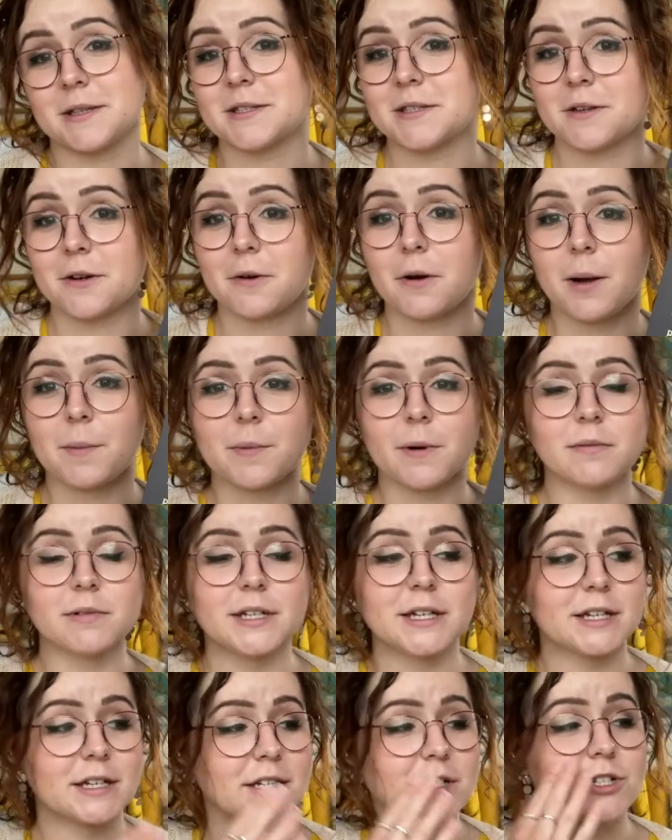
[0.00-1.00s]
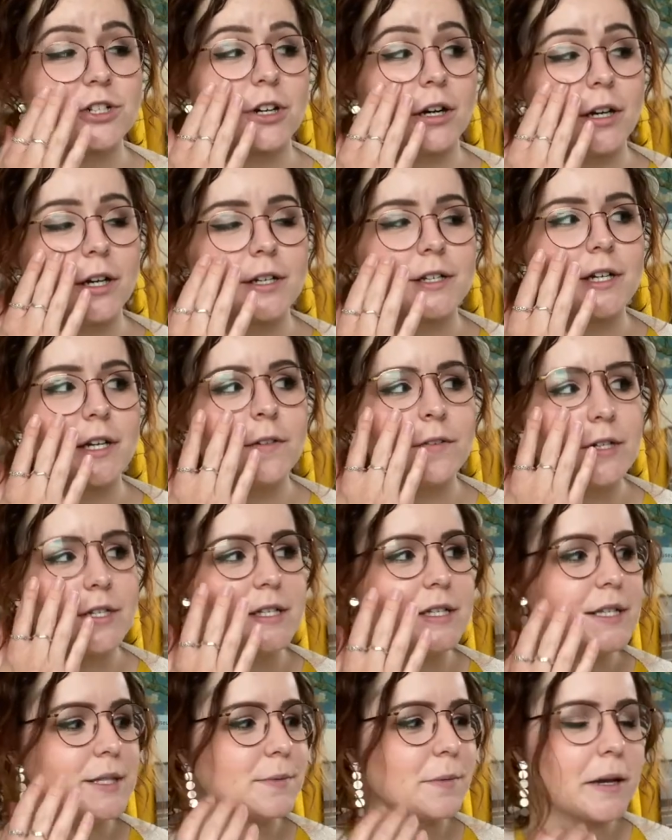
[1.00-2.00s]
So I'm probably going to try and dive
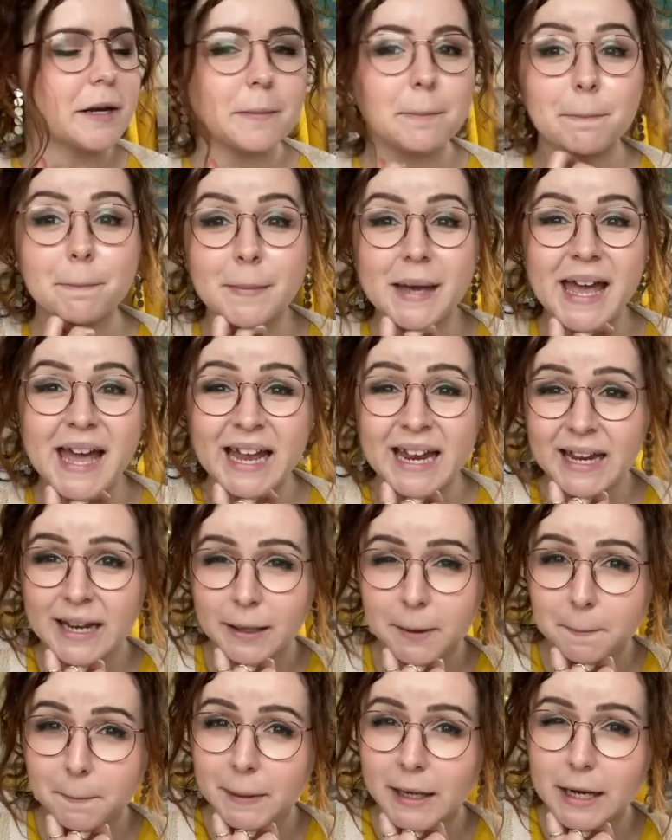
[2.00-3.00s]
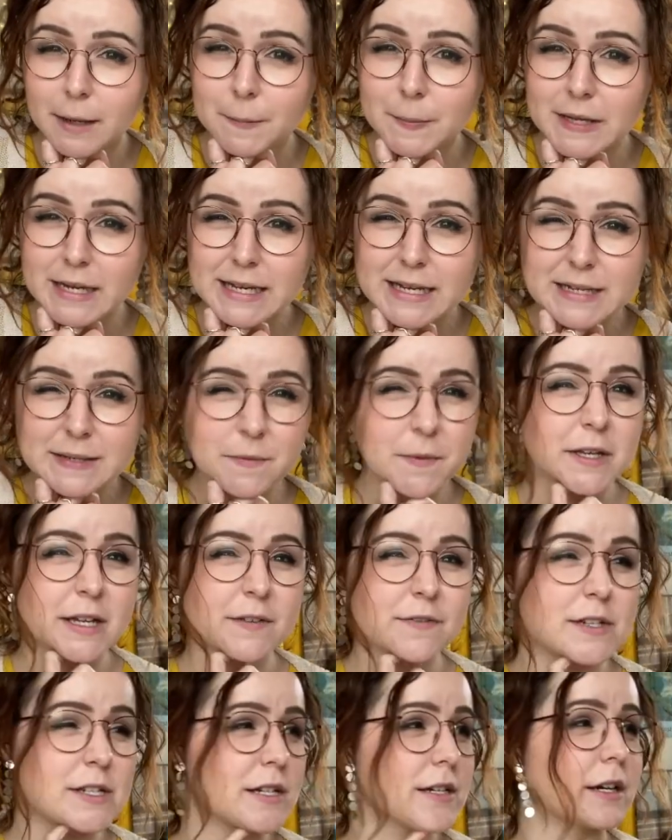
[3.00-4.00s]
into this one in May, maybe. We'll
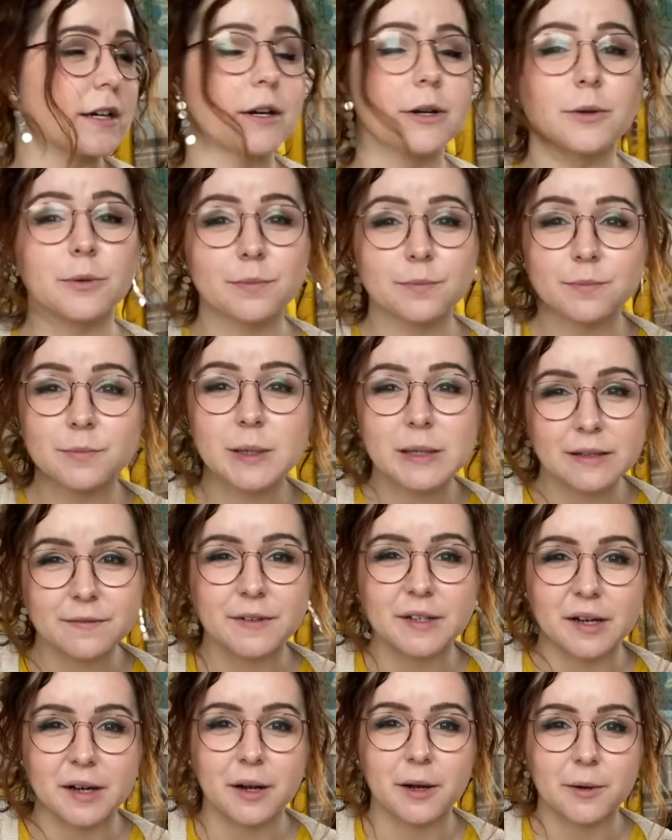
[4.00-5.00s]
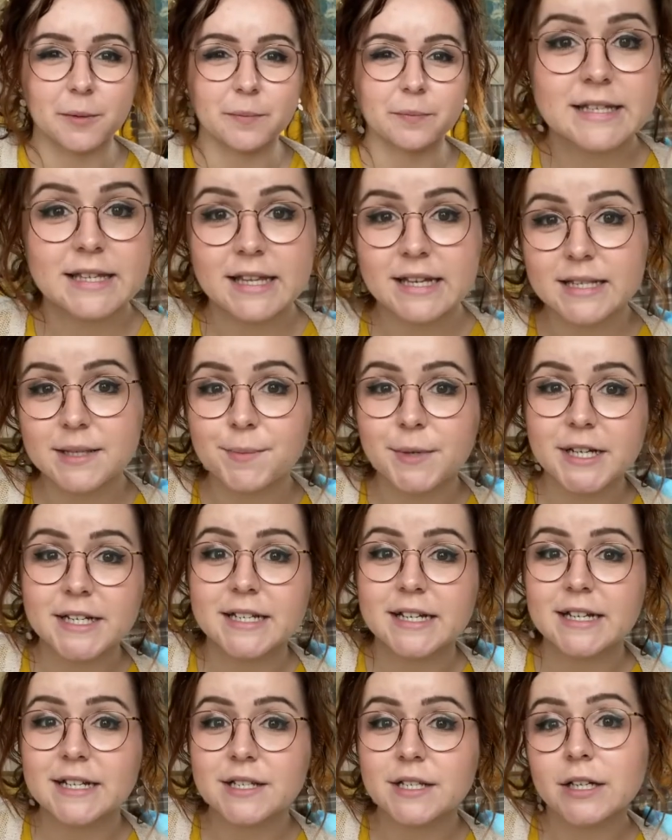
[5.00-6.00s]
give it a go. So that's my
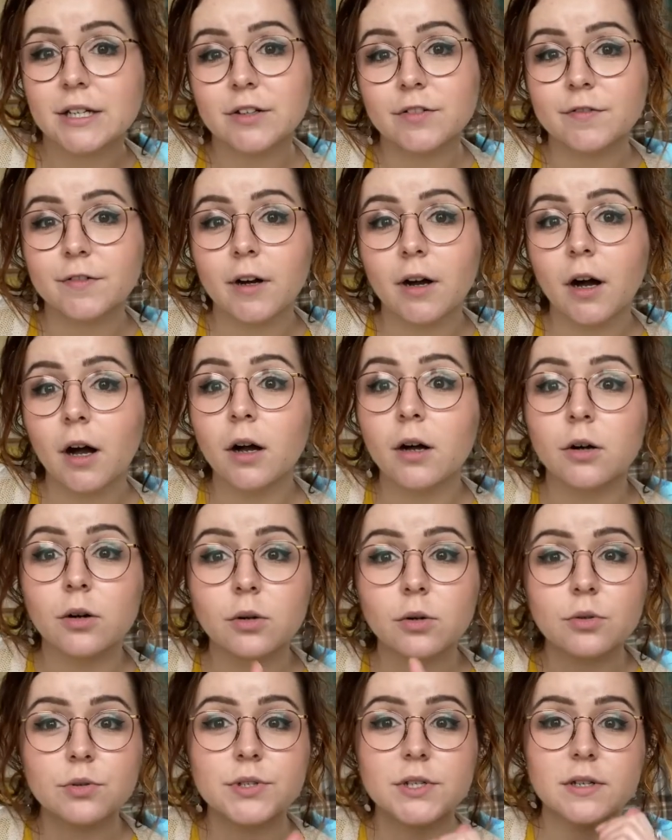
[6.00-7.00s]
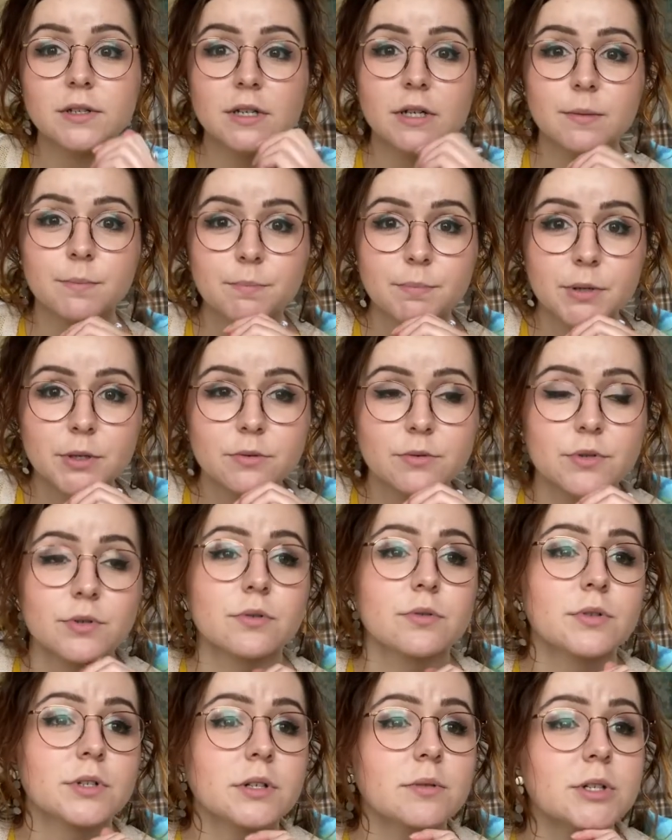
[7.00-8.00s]
day so far. Also did a Boots
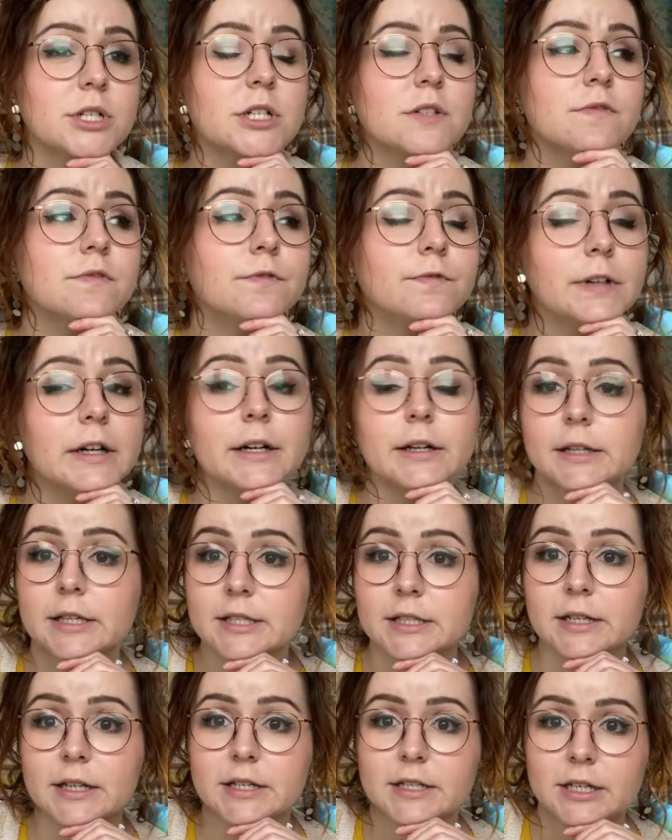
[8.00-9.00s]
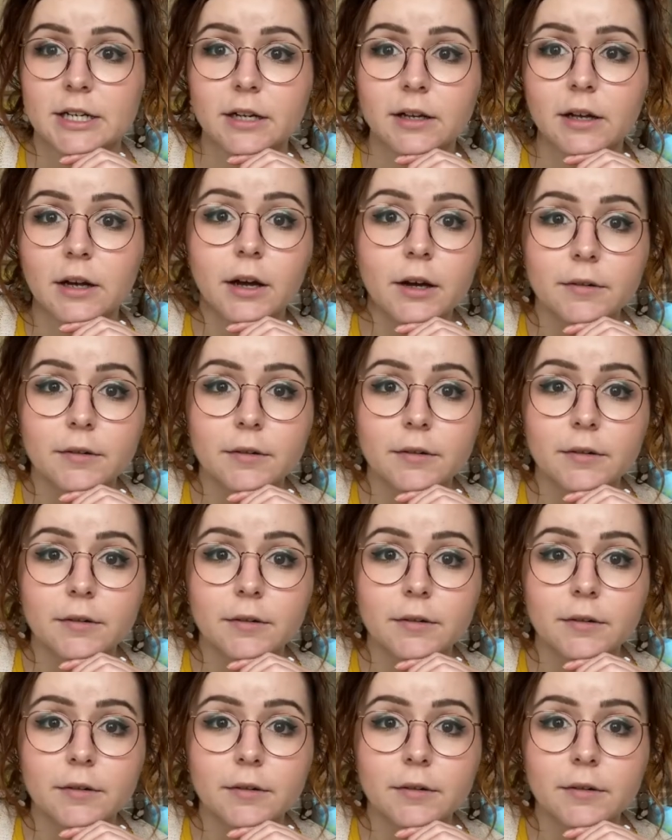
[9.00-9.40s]
order, which is very exciting.